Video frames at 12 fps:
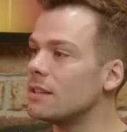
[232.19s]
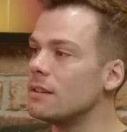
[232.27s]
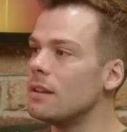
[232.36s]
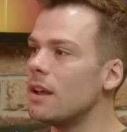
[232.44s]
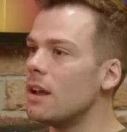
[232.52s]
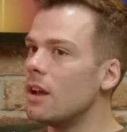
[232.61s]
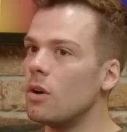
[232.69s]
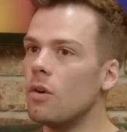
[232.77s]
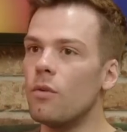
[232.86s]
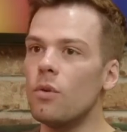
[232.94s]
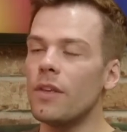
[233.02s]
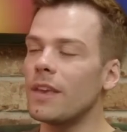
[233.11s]
And of
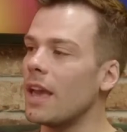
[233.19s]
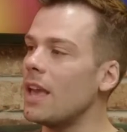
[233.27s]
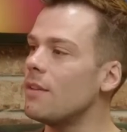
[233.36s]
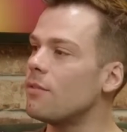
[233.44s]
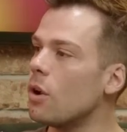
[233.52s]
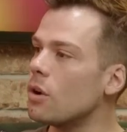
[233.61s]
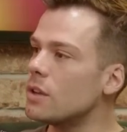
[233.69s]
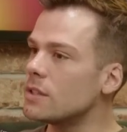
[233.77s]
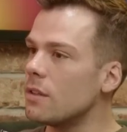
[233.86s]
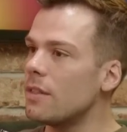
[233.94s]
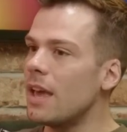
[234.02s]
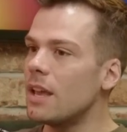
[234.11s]
all the gay vloggers
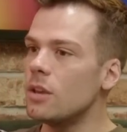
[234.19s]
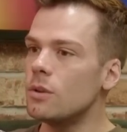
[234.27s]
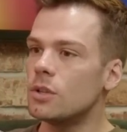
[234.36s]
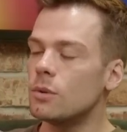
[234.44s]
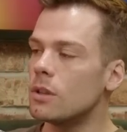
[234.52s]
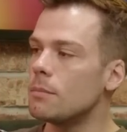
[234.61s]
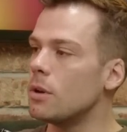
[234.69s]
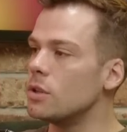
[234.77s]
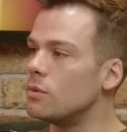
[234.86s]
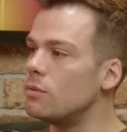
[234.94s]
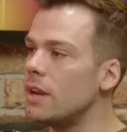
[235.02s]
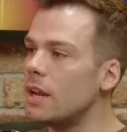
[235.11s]
on there, you two are the
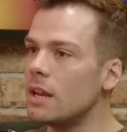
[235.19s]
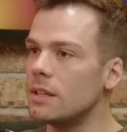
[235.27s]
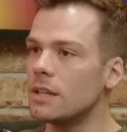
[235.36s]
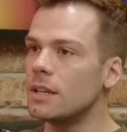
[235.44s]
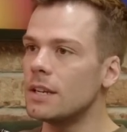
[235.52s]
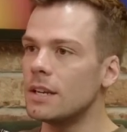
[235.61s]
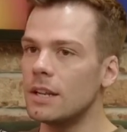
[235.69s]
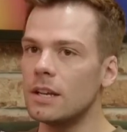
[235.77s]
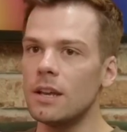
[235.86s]
most real. And da da da.